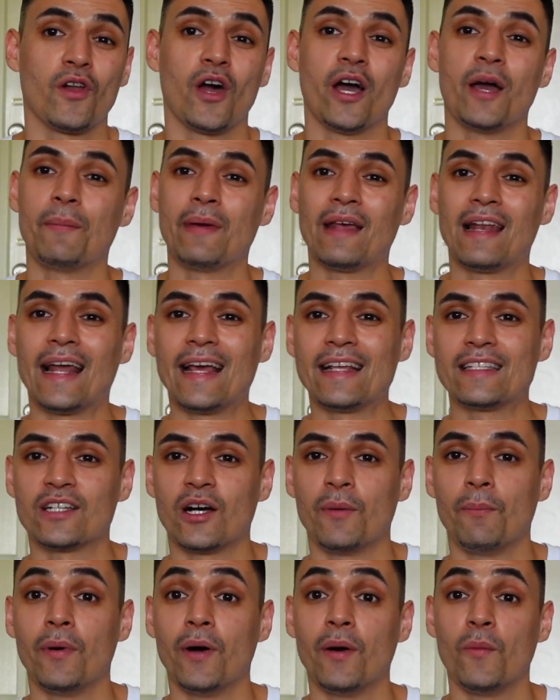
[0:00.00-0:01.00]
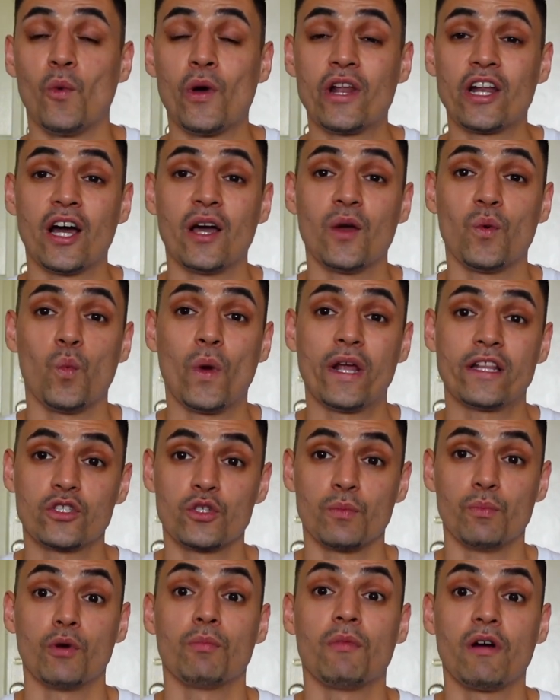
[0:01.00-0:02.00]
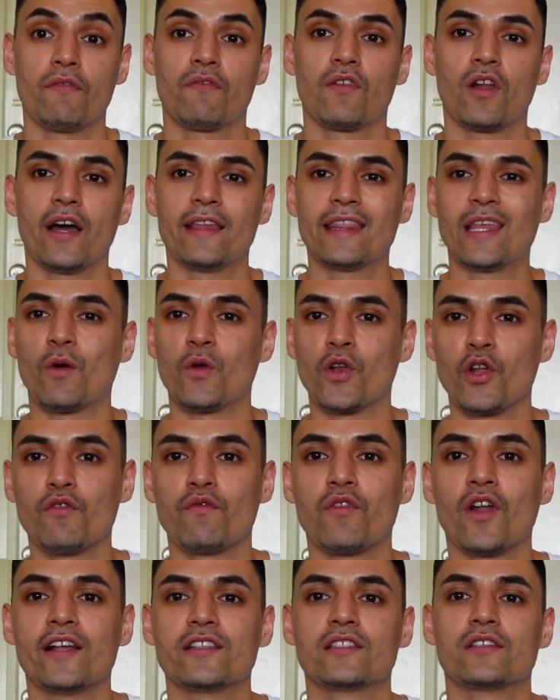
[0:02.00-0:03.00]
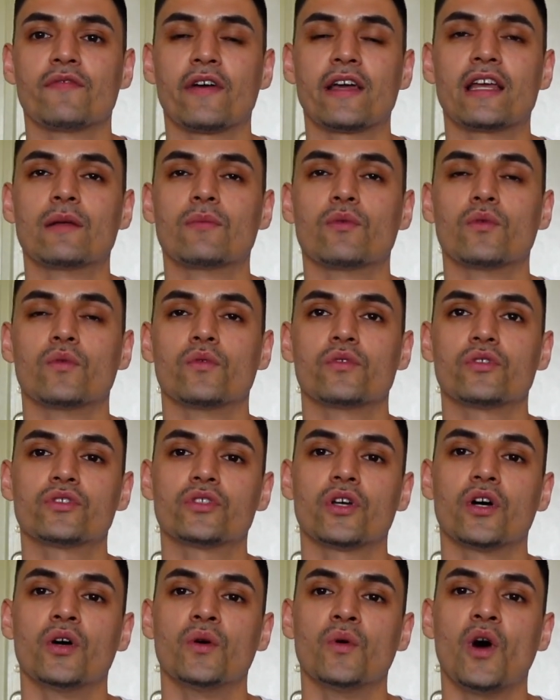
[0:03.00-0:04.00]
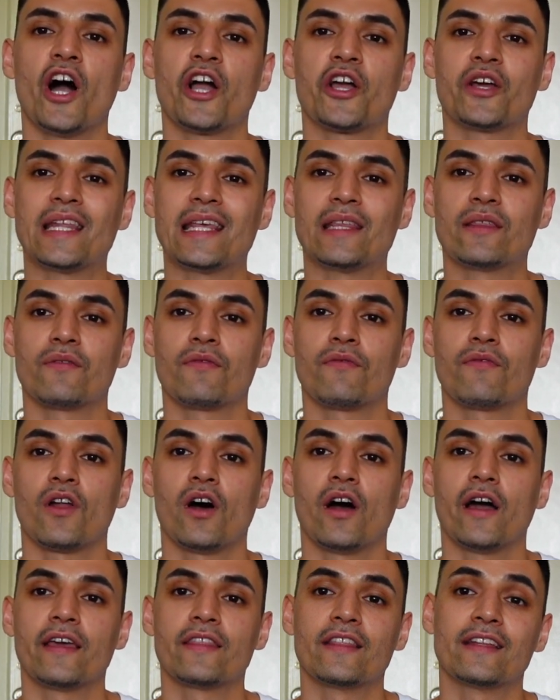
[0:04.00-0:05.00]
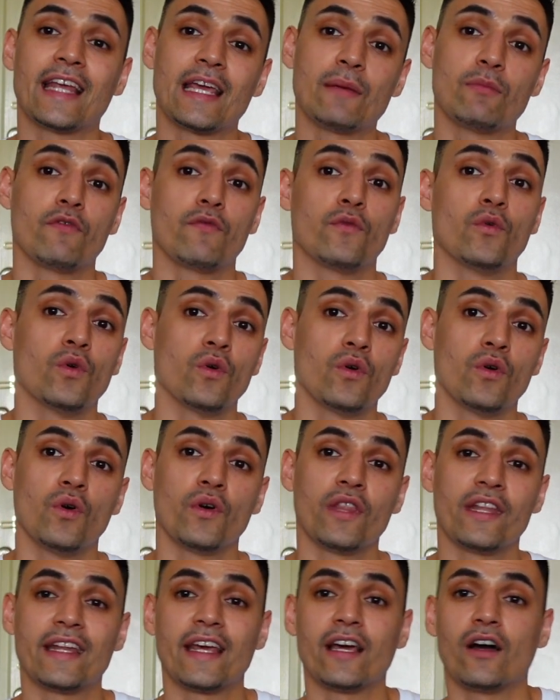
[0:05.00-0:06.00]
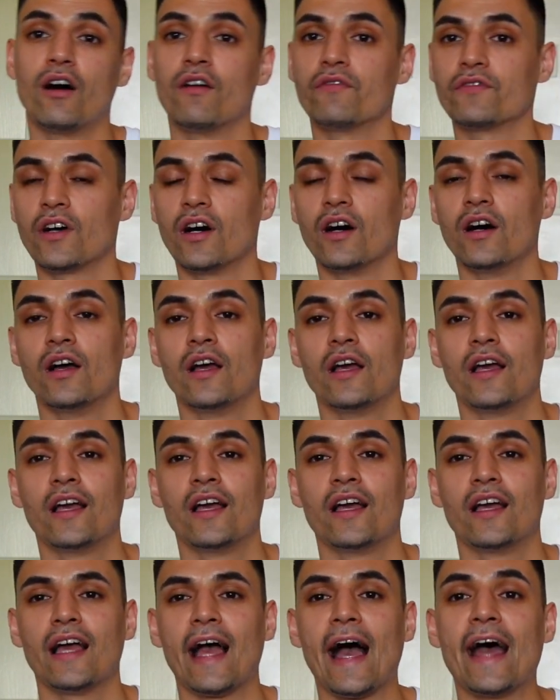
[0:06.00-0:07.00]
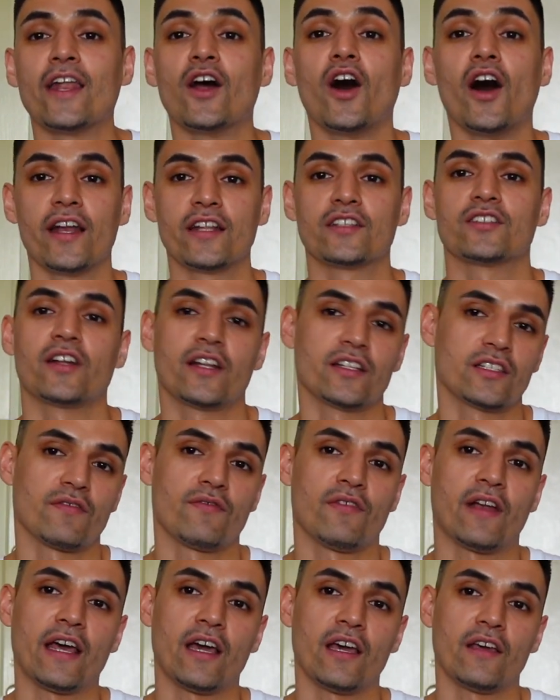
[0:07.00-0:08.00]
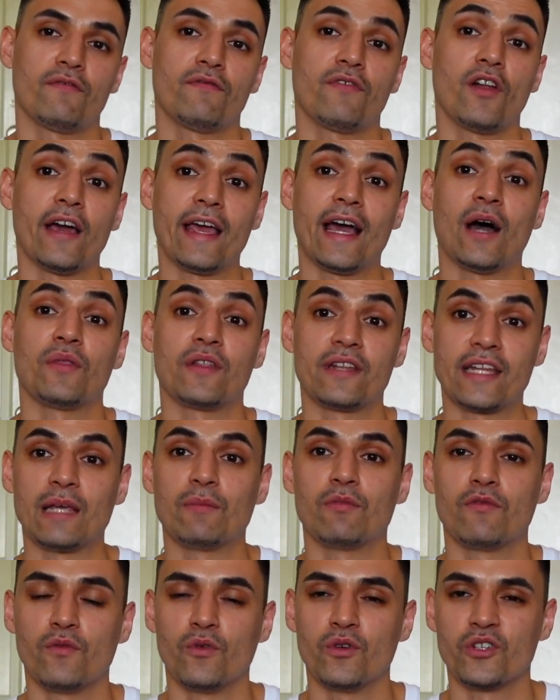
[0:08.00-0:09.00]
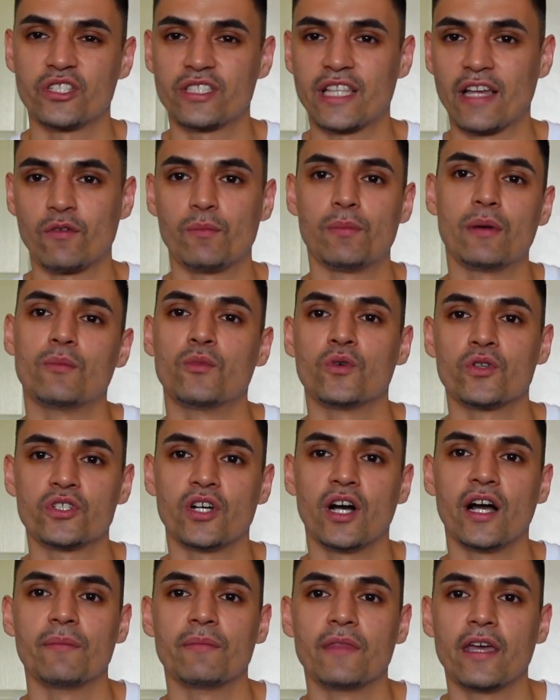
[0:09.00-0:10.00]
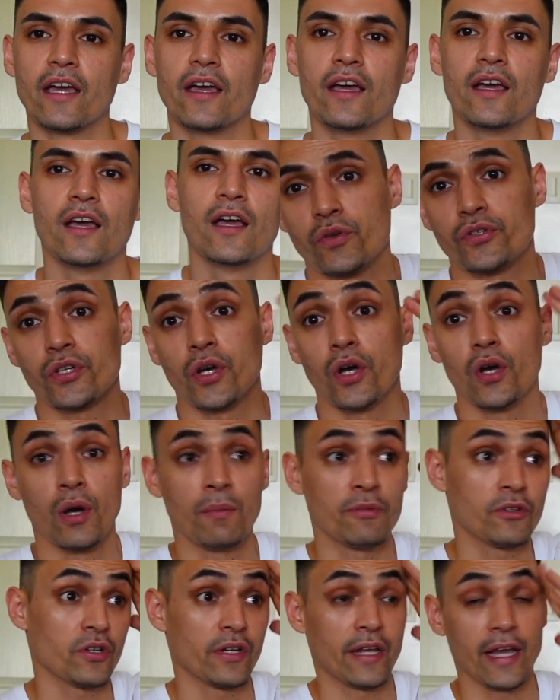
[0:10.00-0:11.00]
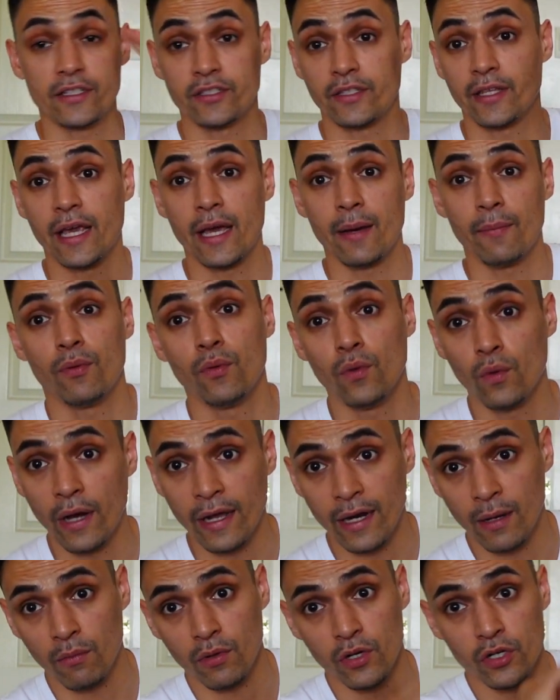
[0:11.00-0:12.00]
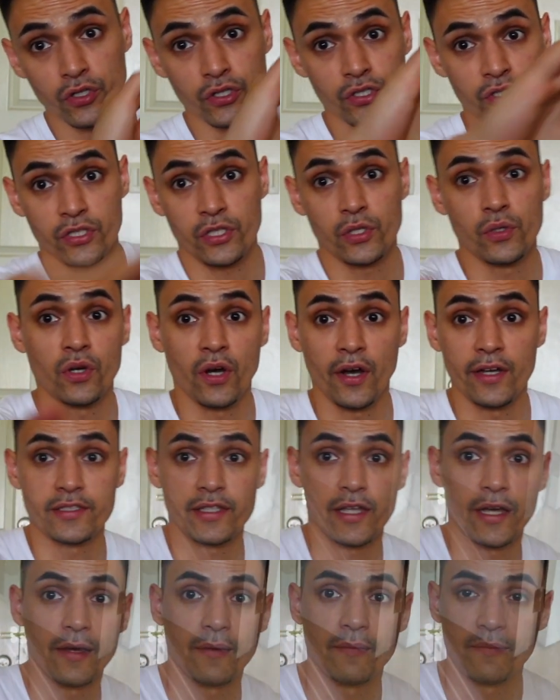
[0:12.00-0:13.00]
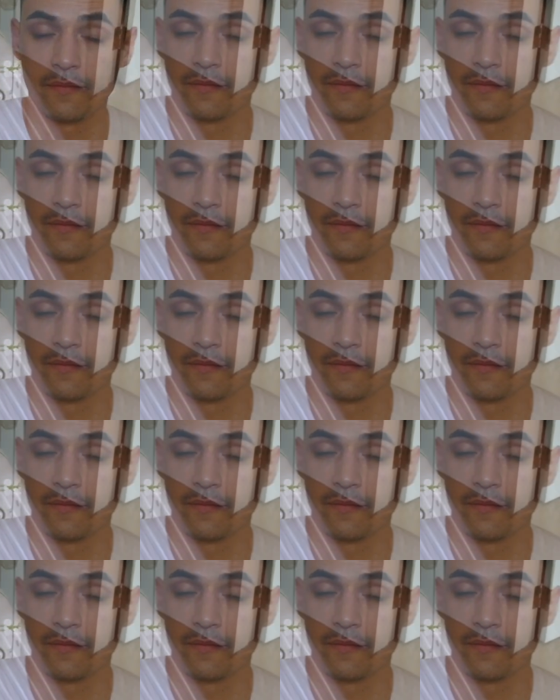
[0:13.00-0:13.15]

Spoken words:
flight a bit later, but when I went to book my flight, there were no flights available. So I could either fly the day before or the day after. And I decided to fly out the day before, just to have a bit more time there. So I'm just gonna head to the airport and I'm gonna see you guys there.